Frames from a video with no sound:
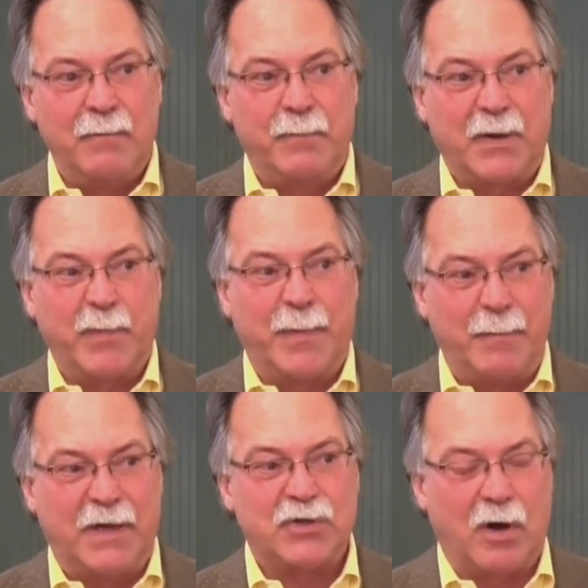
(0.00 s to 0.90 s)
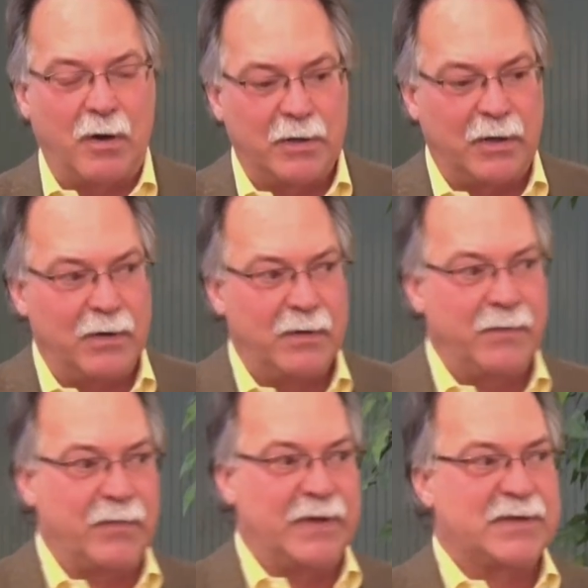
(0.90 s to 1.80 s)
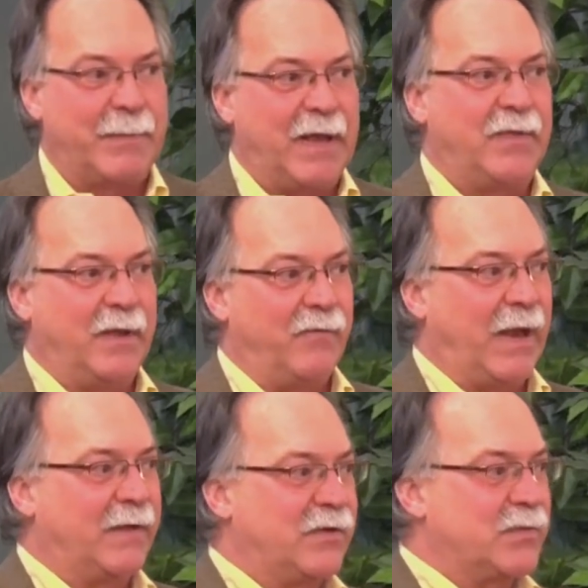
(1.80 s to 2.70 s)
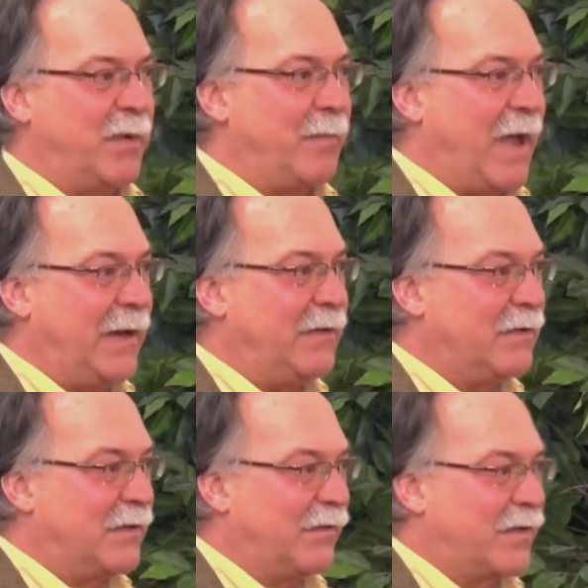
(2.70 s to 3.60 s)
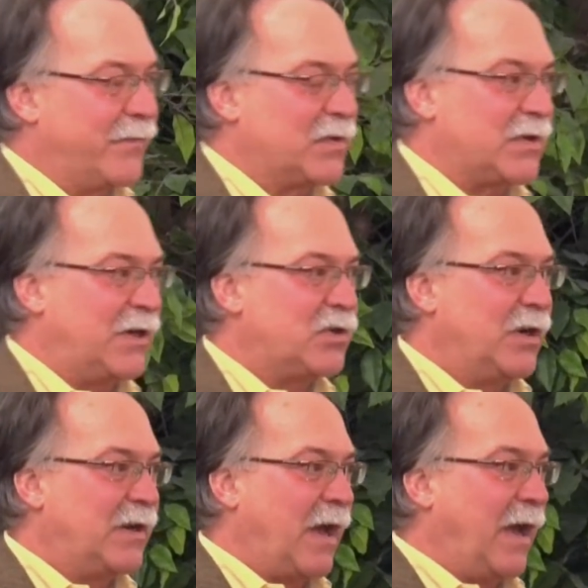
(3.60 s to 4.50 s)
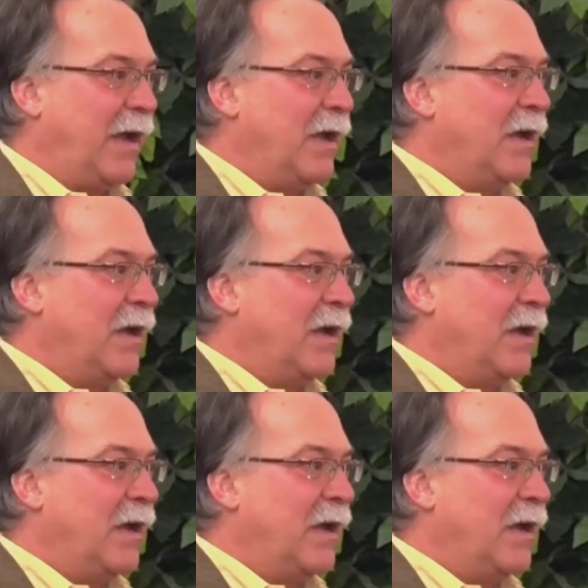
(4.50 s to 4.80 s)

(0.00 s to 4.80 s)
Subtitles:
but it would have been much harder for us to make the advances we've made to civilization today